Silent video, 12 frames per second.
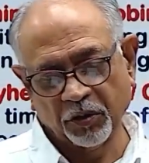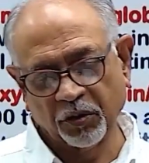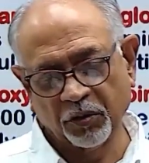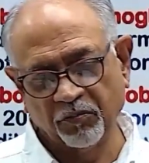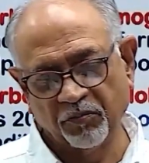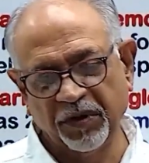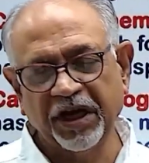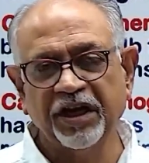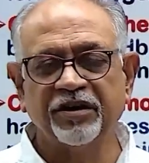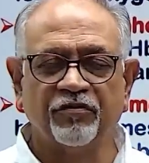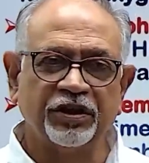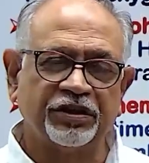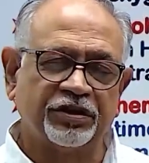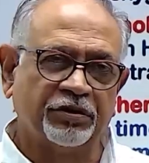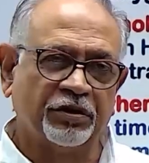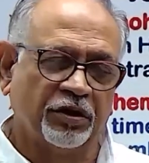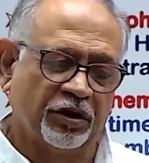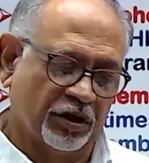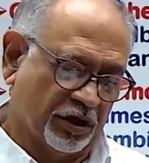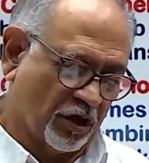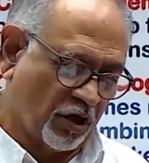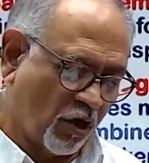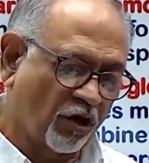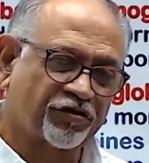made with
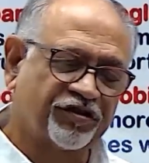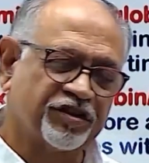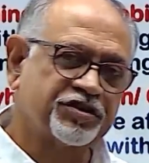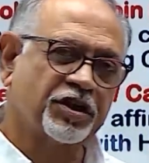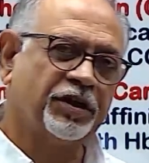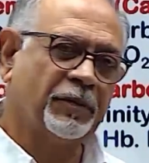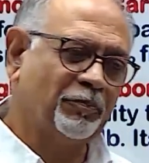oxygen.